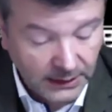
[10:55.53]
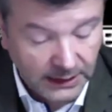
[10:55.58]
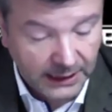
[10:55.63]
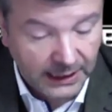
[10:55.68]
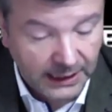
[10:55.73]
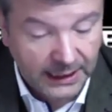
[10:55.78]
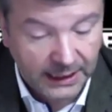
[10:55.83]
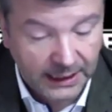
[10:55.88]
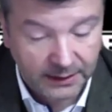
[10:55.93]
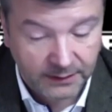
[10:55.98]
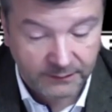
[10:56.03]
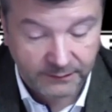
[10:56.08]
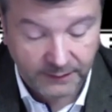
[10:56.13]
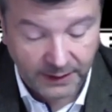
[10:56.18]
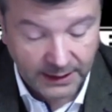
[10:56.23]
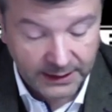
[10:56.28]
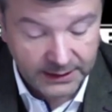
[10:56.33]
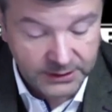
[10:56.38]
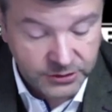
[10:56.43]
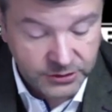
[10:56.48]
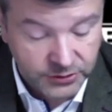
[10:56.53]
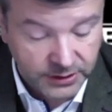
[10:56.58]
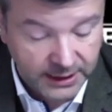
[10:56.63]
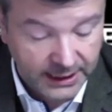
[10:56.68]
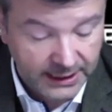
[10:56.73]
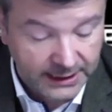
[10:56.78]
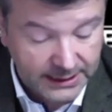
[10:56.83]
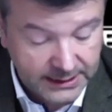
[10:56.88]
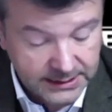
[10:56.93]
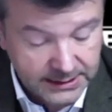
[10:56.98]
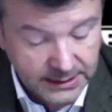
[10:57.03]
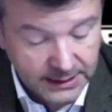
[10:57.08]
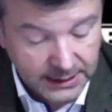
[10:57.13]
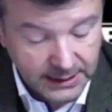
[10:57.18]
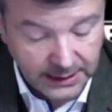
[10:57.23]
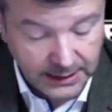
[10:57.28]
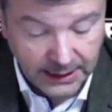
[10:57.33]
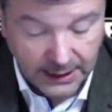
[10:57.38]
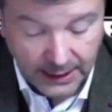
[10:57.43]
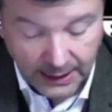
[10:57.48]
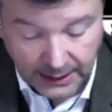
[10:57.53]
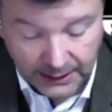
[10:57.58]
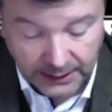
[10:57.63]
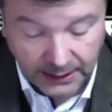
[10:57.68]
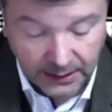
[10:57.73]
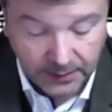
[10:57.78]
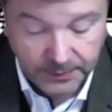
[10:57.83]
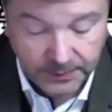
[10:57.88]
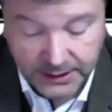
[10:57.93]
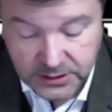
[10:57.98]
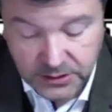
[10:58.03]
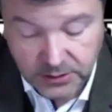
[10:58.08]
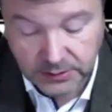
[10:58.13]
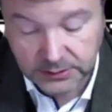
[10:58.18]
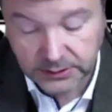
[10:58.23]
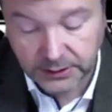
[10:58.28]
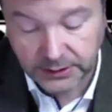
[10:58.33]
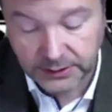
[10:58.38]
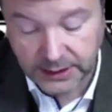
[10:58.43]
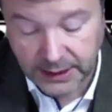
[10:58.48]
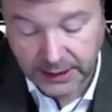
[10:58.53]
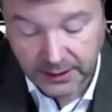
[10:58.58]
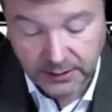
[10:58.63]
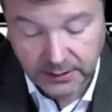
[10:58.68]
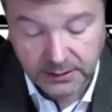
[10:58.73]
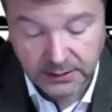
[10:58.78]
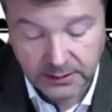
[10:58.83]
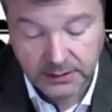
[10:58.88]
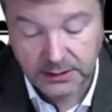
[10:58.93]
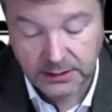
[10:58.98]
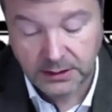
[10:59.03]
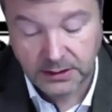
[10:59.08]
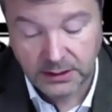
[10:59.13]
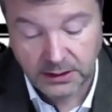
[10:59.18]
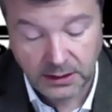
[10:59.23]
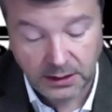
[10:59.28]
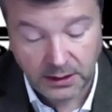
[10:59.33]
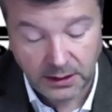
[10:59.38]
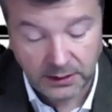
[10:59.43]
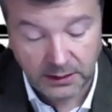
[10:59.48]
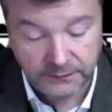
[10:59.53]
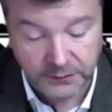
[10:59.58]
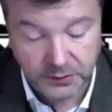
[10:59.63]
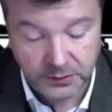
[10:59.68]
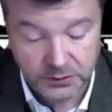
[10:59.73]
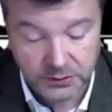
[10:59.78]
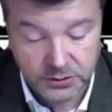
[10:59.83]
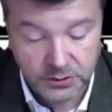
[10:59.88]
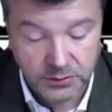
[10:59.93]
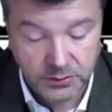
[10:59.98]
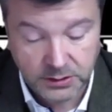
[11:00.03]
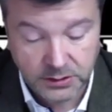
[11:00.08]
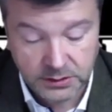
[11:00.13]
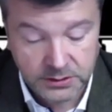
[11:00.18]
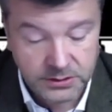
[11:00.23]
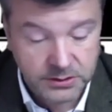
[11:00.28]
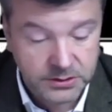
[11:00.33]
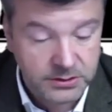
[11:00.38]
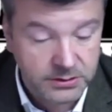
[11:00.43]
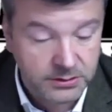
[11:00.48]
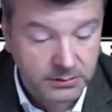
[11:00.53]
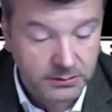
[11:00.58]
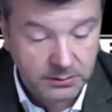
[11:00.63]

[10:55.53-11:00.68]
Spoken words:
And our various trays and little bits all down there. Our fuel tokens.